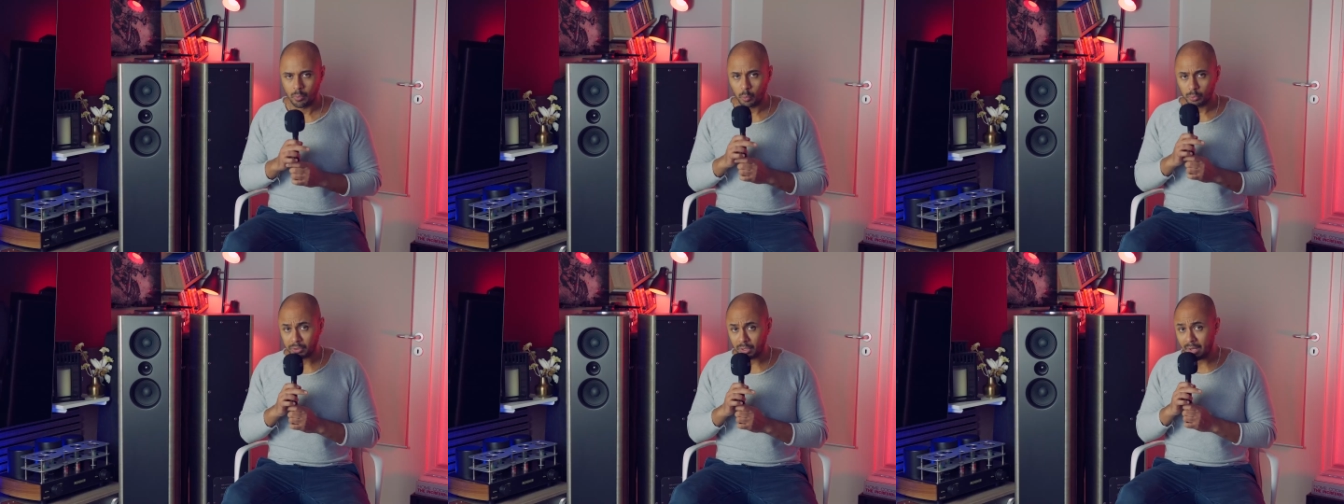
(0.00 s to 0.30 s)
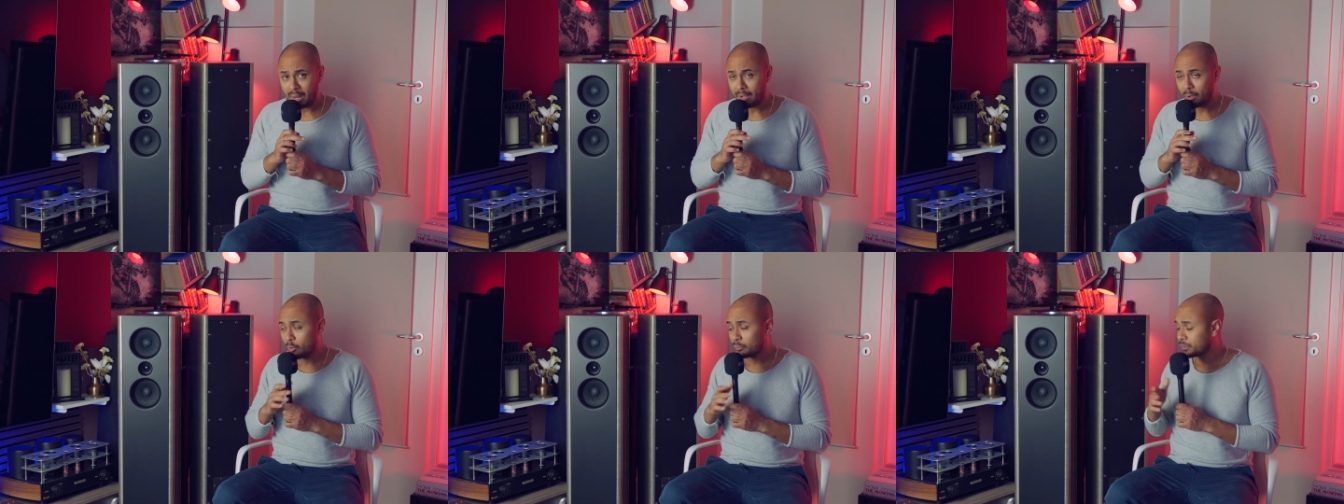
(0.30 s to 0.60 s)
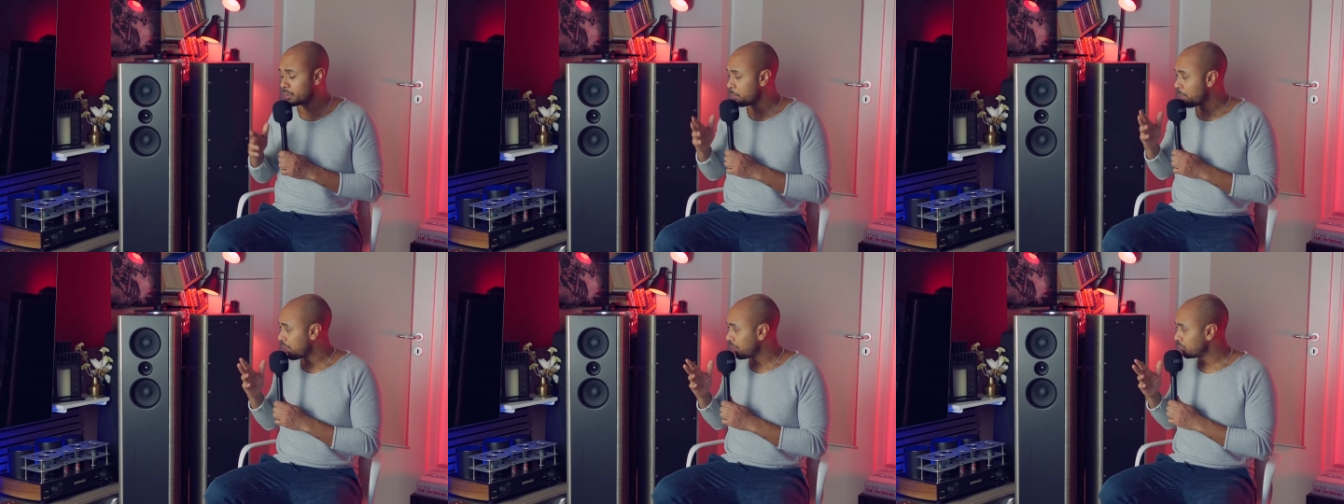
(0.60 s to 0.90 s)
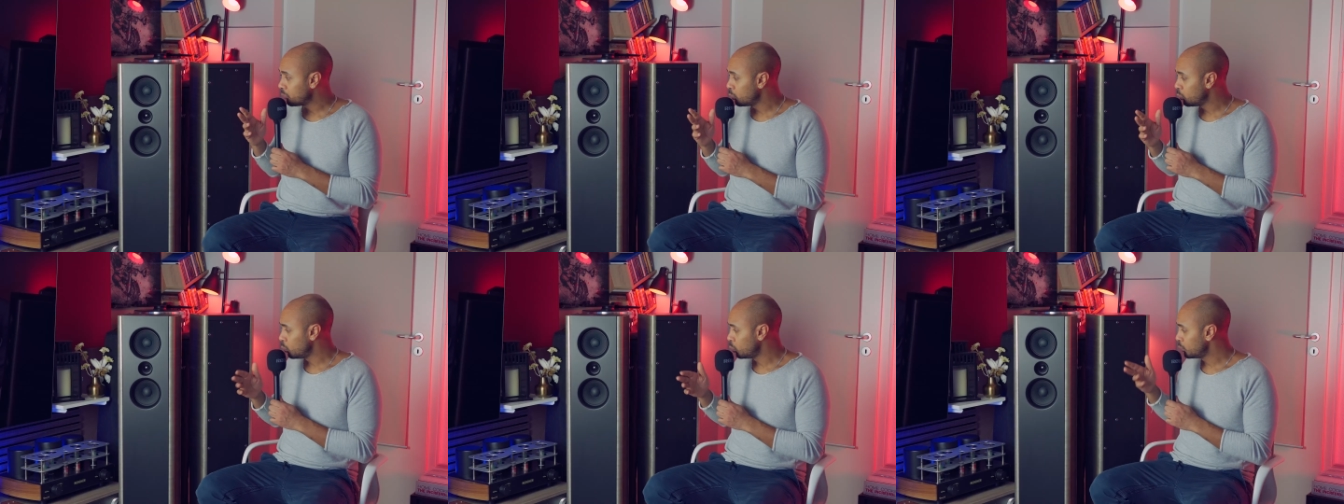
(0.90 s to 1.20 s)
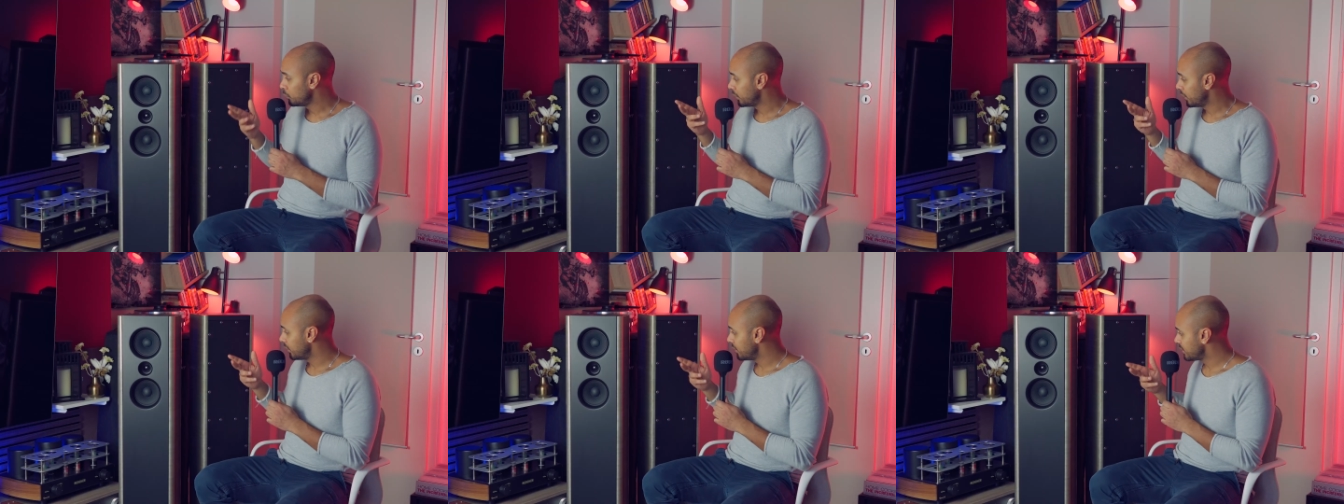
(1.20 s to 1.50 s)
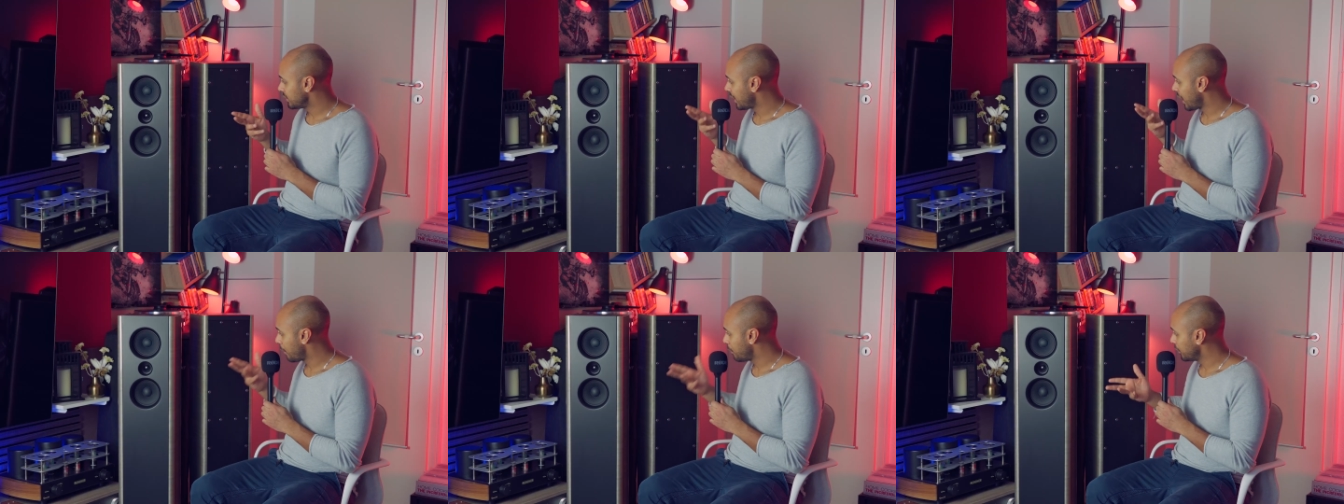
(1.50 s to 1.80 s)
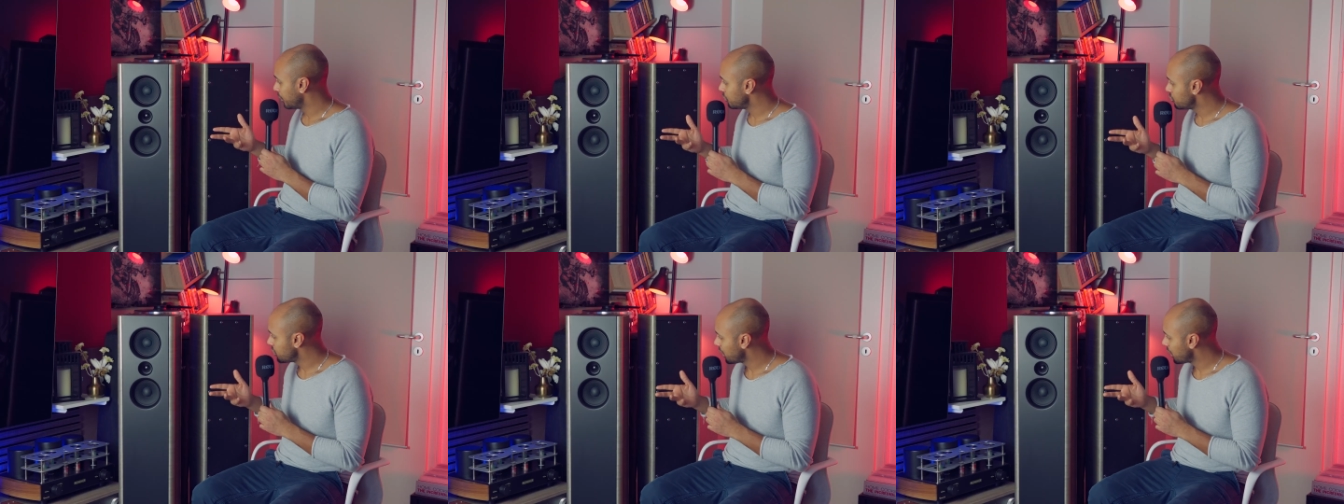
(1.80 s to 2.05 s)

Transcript: What I like of the MACH 2 that is coming